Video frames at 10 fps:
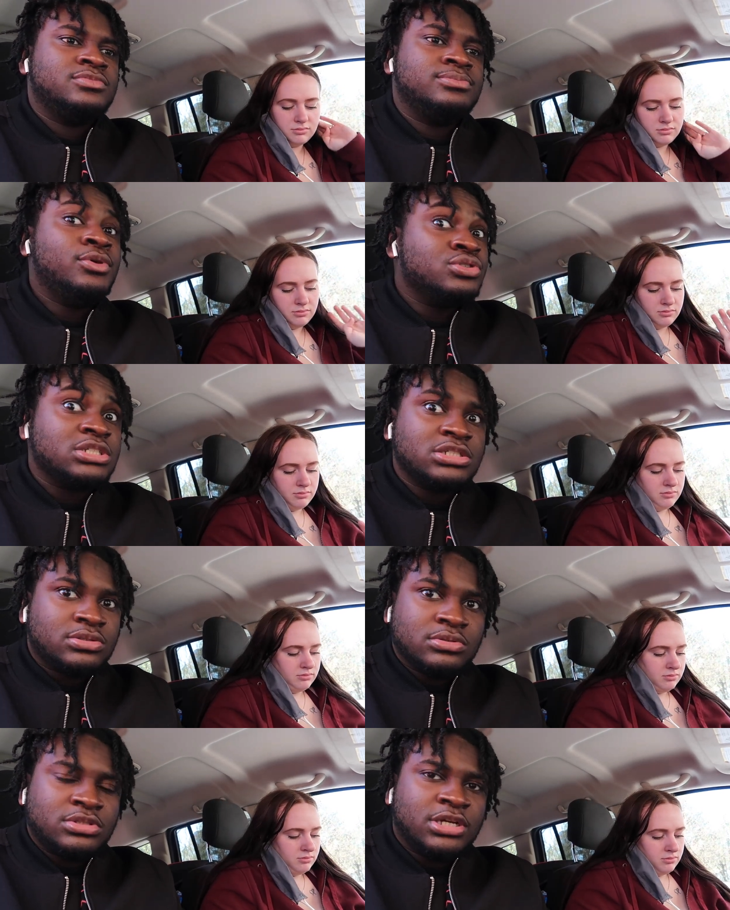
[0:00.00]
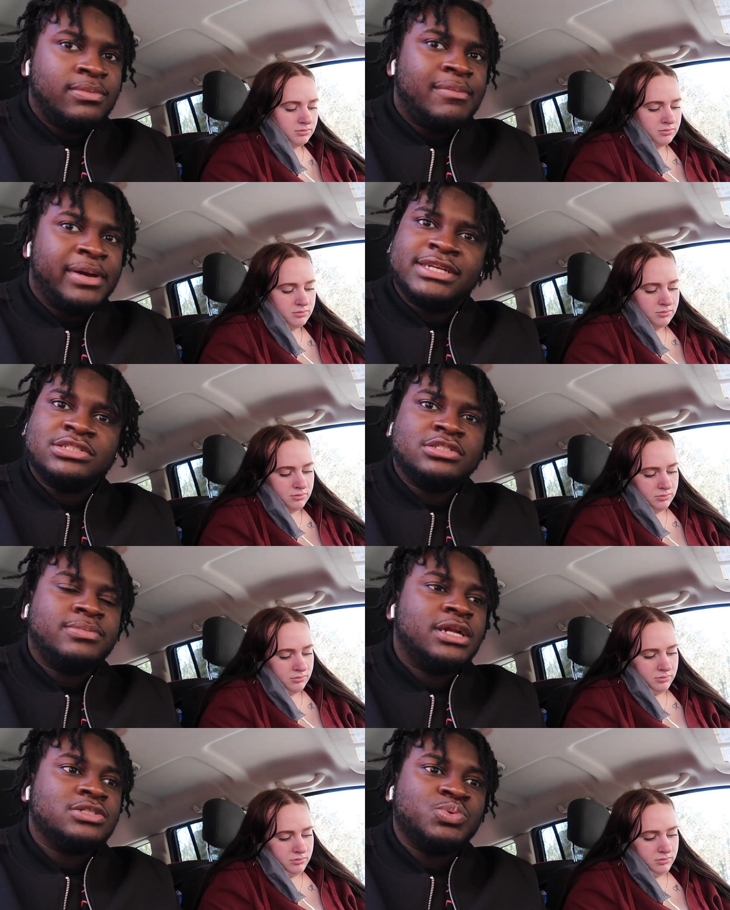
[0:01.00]
Speaker 1: music is something I'm passionate
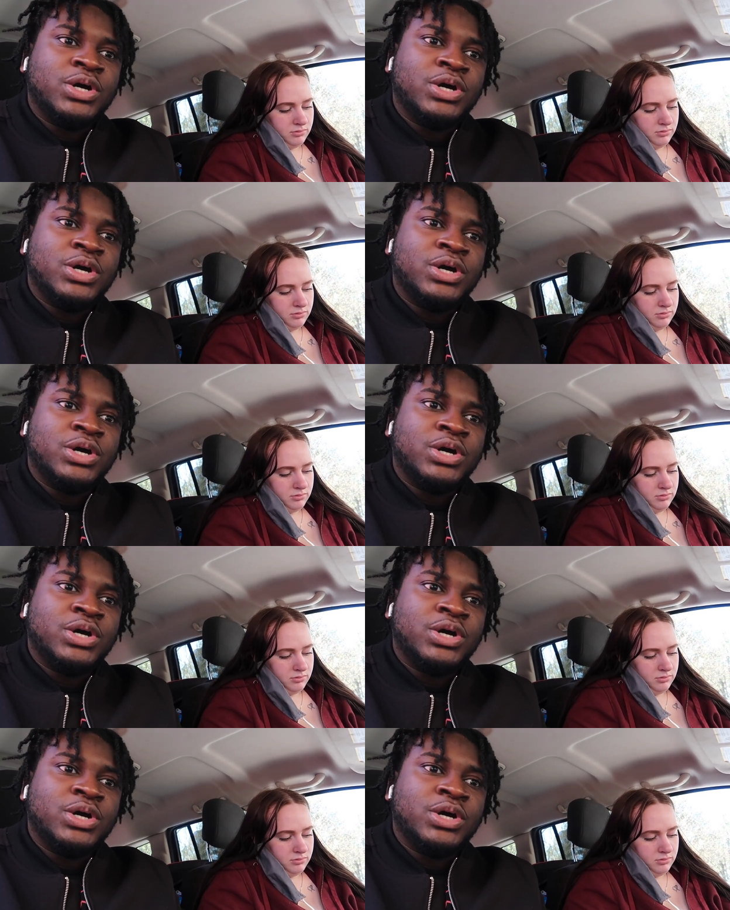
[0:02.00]
about as